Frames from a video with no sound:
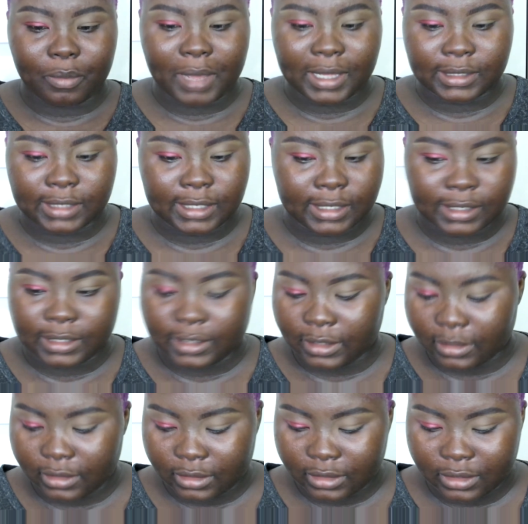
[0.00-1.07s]
on my lid,
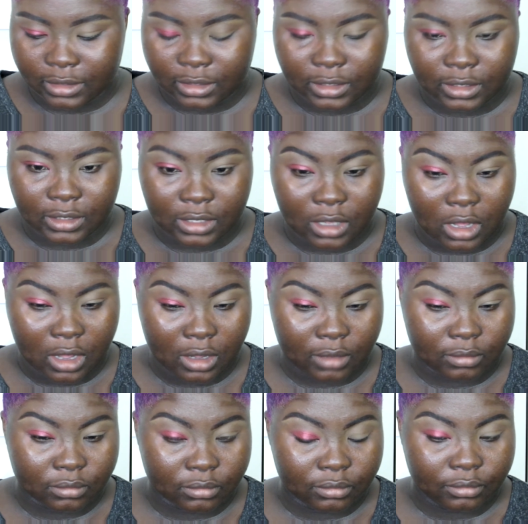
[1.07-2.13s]

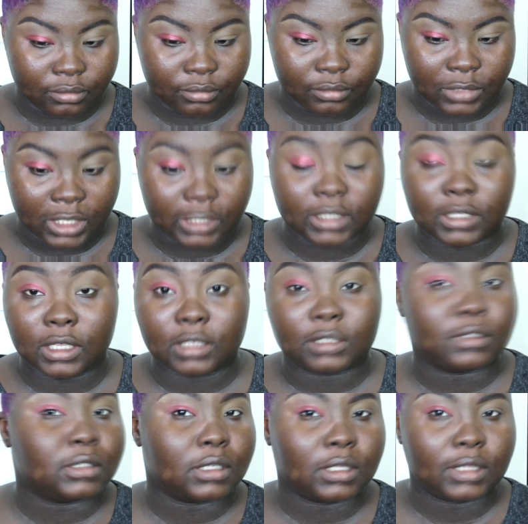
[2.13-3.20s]
and it
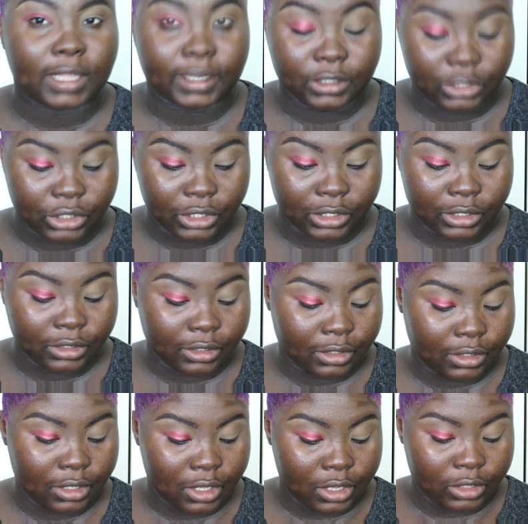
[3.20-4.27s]
looks like shit.
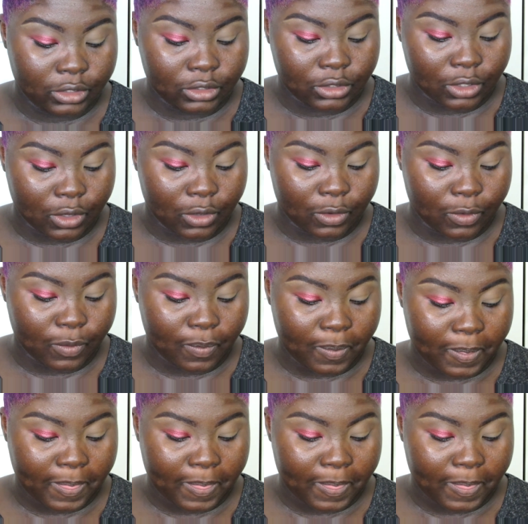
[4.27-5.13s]
So